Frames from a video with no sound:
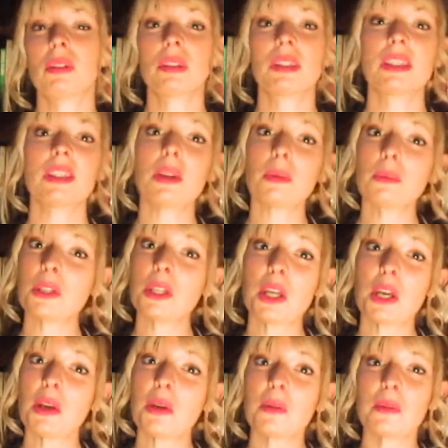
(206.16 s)
it's up to
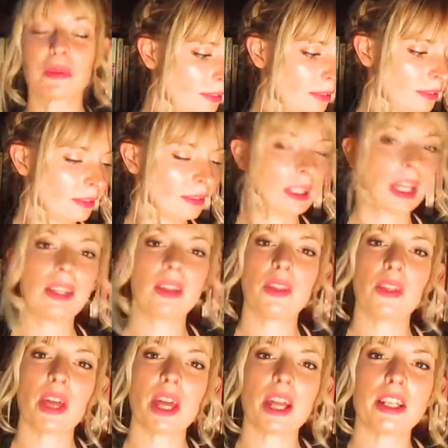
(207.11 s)
you. And the
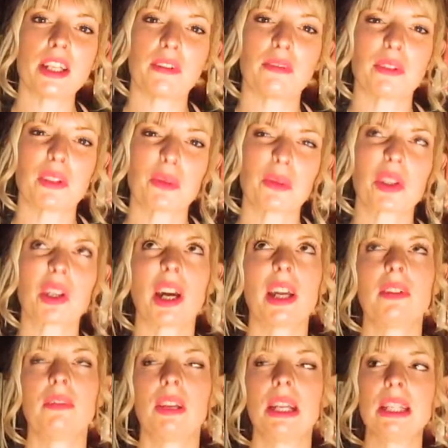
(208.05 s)
third difference, which
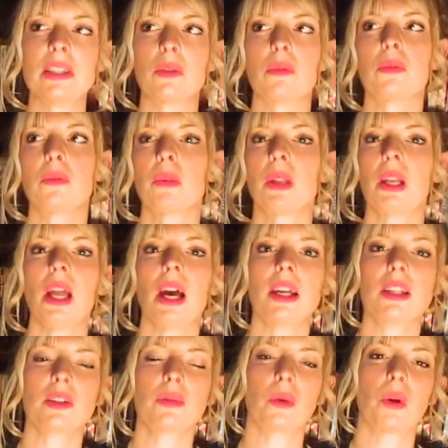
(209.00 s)
kind of leads on from the
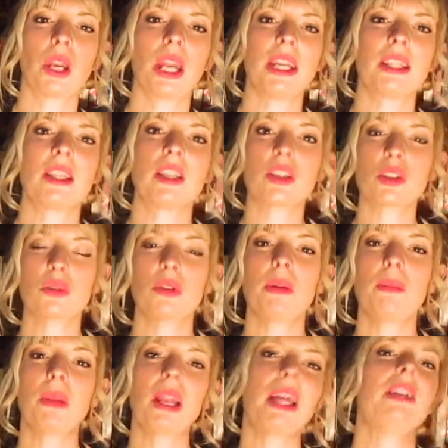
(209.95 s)
last one, is that
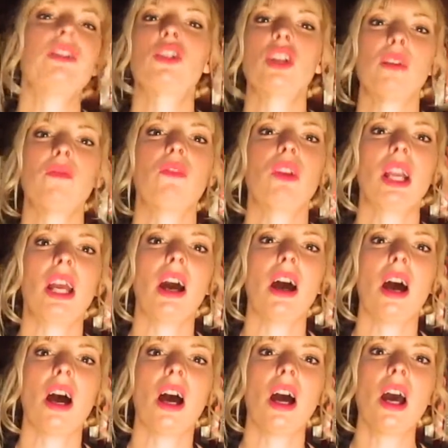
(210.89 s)
screenplays generally
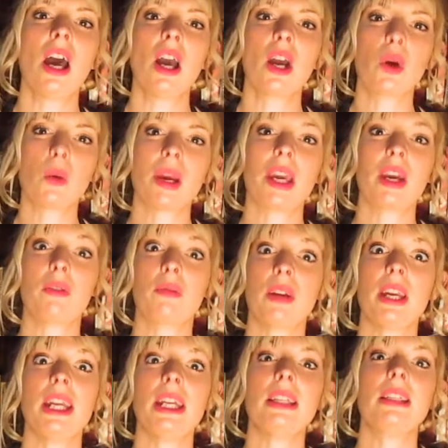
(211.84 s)
are quicker
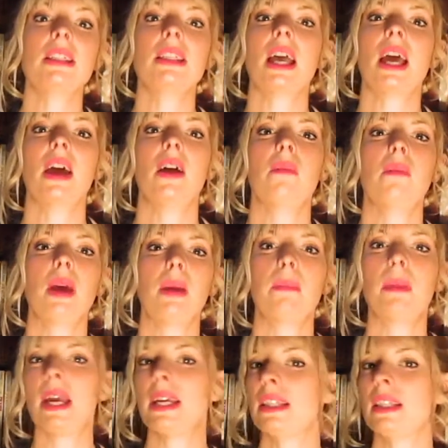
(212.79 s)
reads
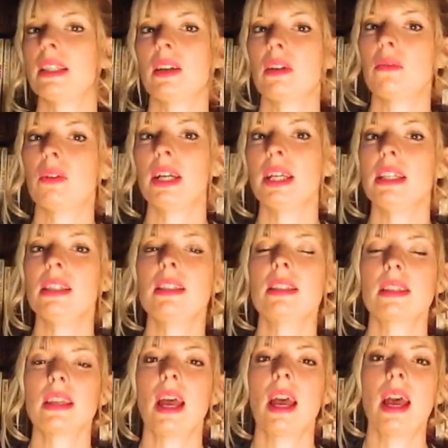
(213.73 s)
and pacier
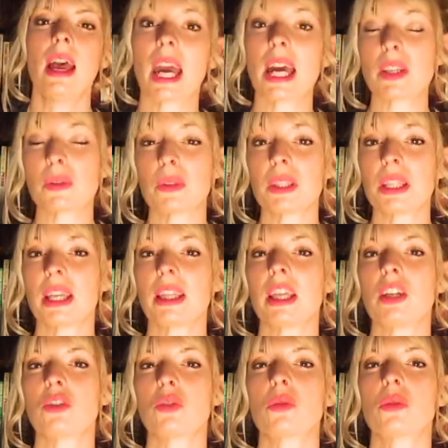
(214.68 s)
reads. As we said,
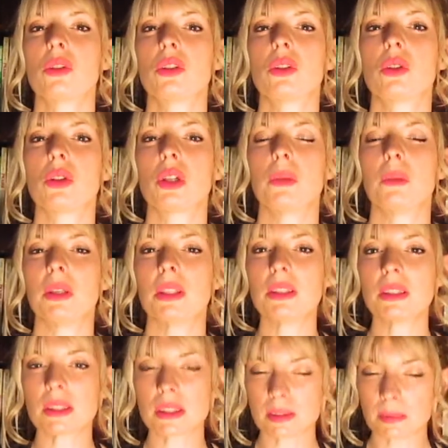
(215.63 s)
they're shorter
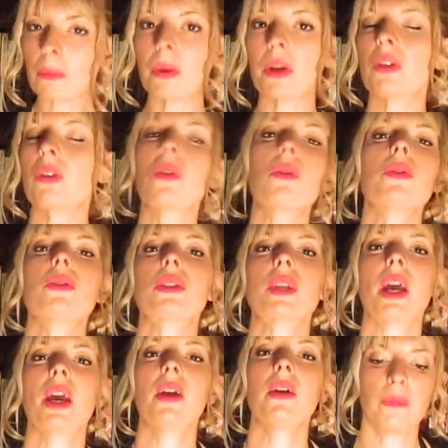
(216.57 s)
documents, but
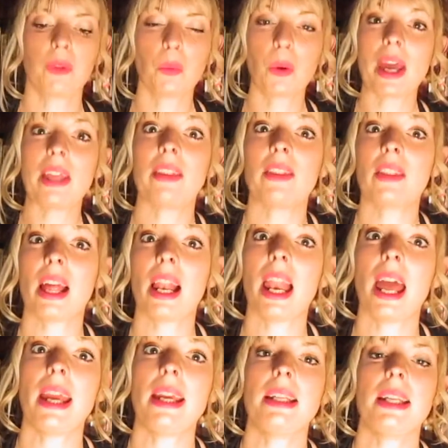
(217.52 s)
also the way that they're
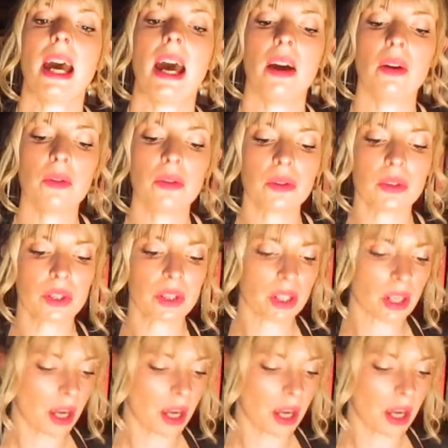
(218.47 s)
laid out,